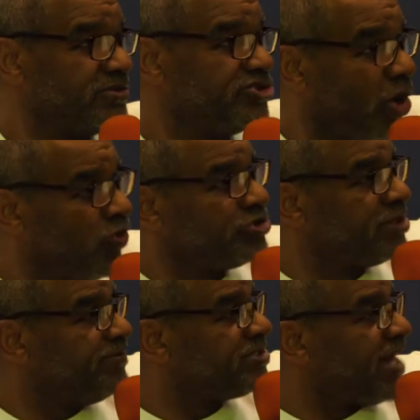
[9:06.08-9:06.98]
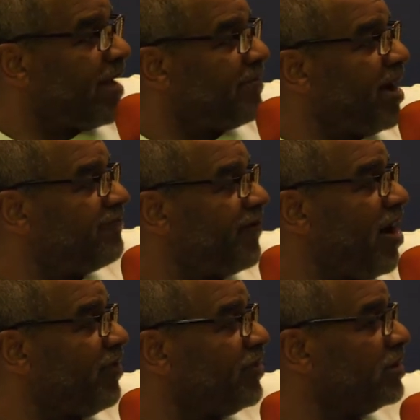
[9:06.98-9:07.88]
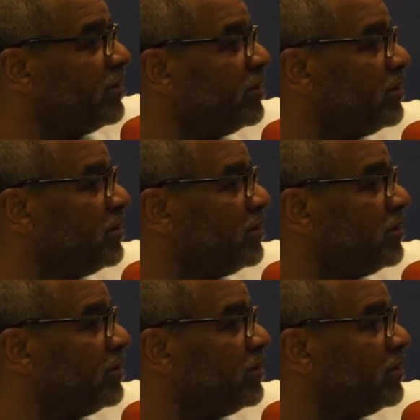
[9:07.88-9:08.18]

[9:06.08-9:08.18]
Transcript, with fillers: Joseph is not my father.